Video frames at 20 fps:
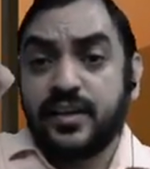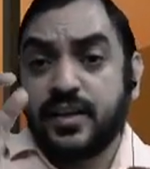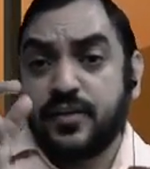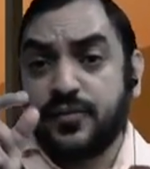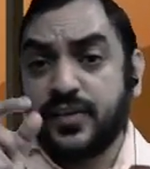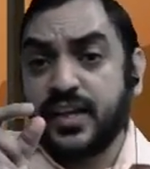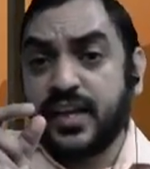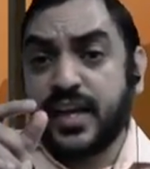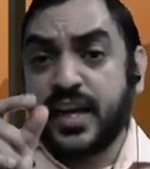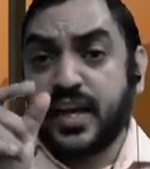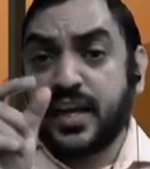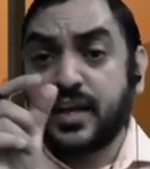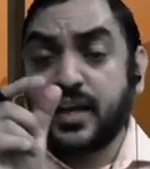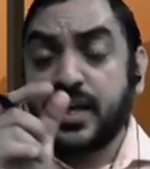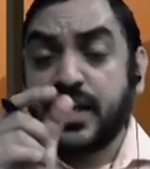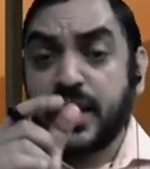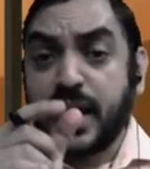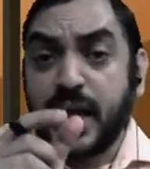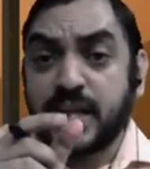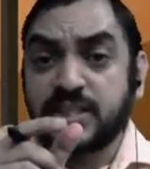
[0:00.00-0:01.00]
We get
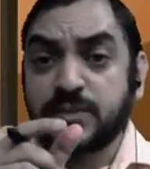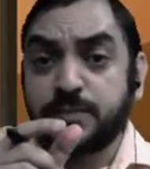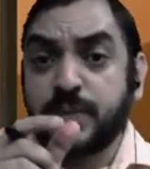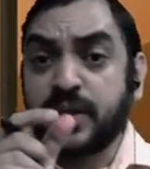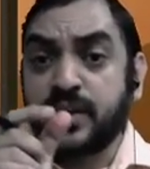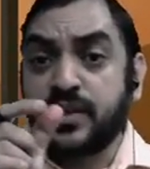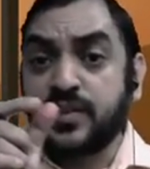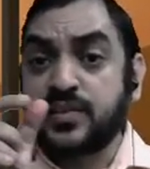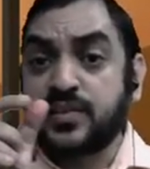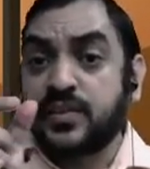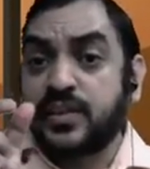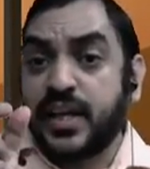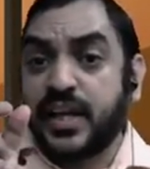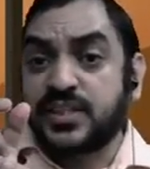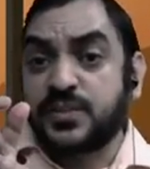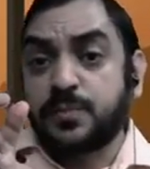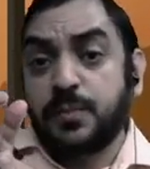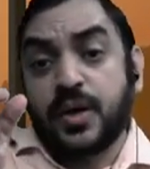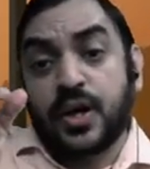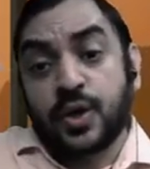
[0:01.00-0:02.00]
x minus
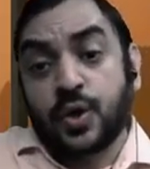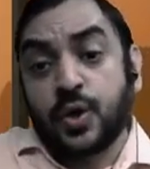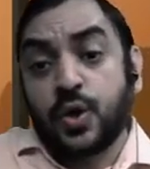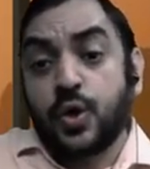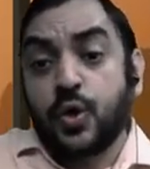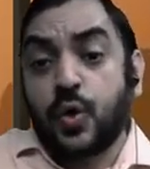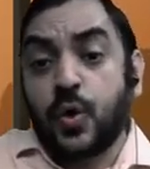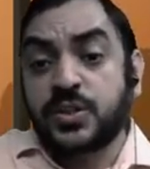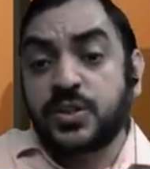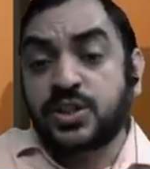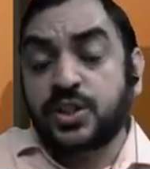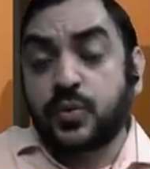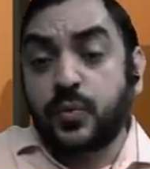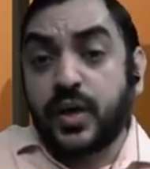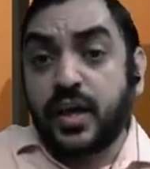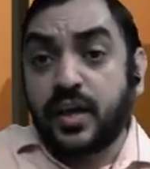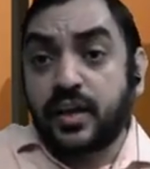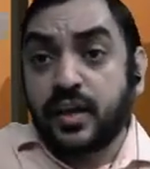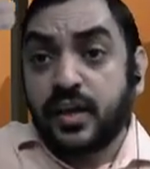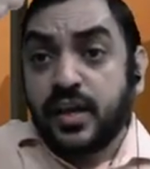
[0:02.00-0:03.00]
x bar whole
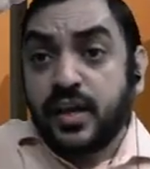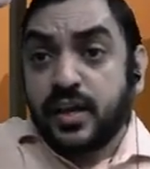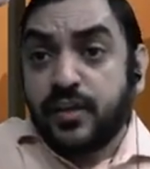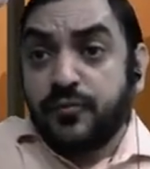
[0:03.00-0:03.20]
square.